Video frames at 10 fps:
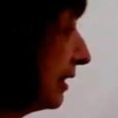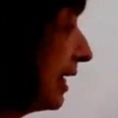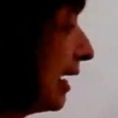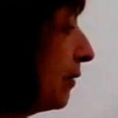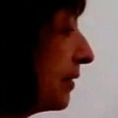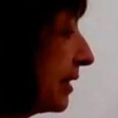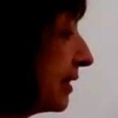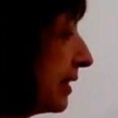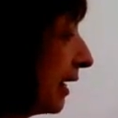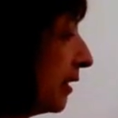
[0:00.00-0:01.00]
Now, the
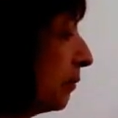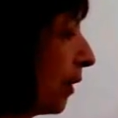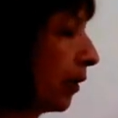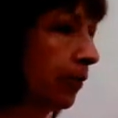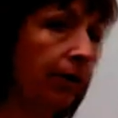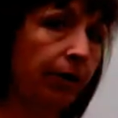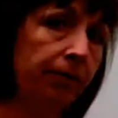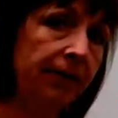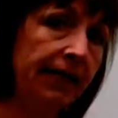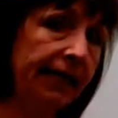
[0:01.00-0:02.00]
second part,
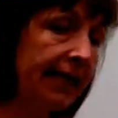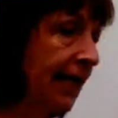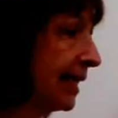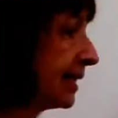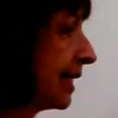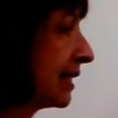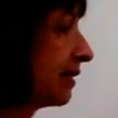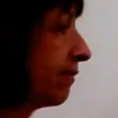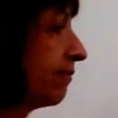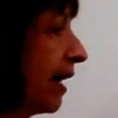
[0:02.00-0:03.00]
part B,
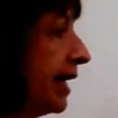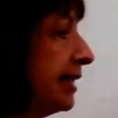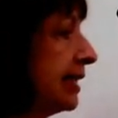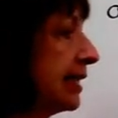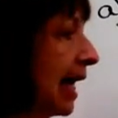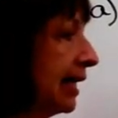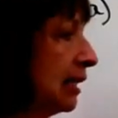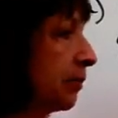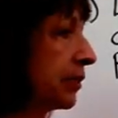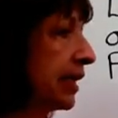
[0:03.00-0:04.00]
says find a
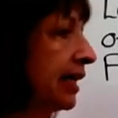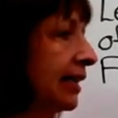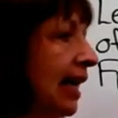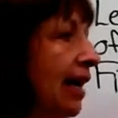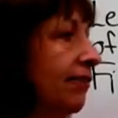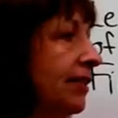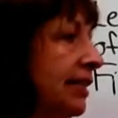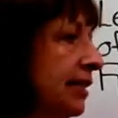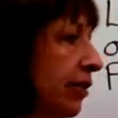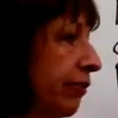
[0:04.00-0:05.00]
90%
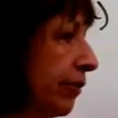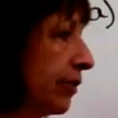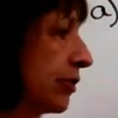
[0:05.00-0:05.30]
confidence interval.